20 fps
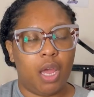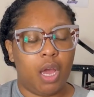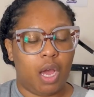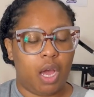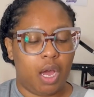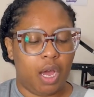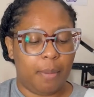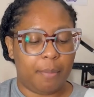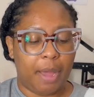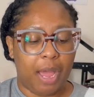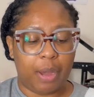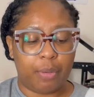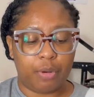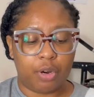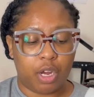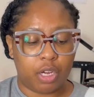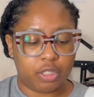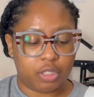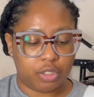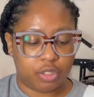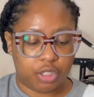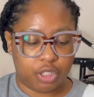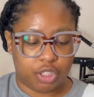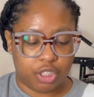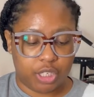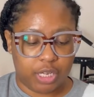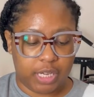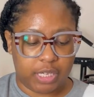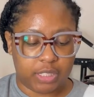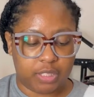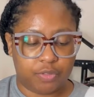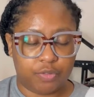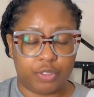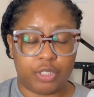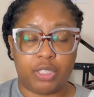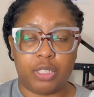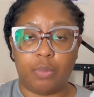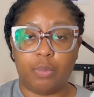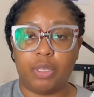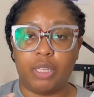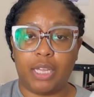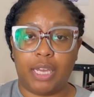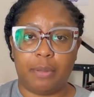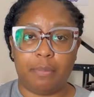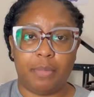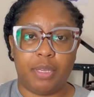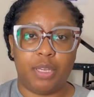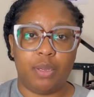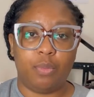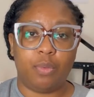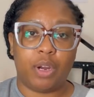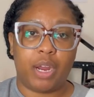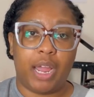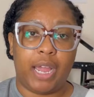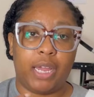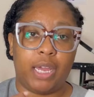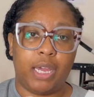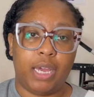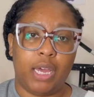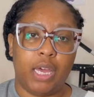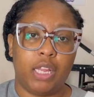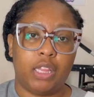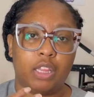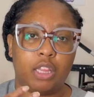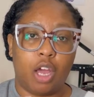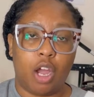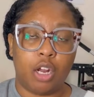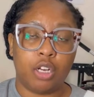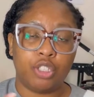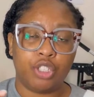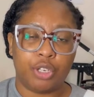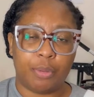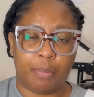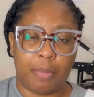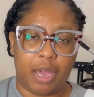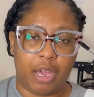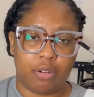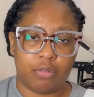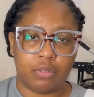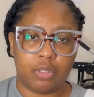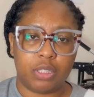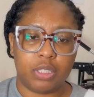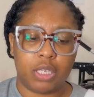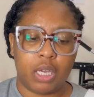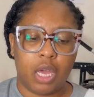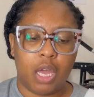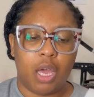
I would also suggest for someone like me where I cut large amounts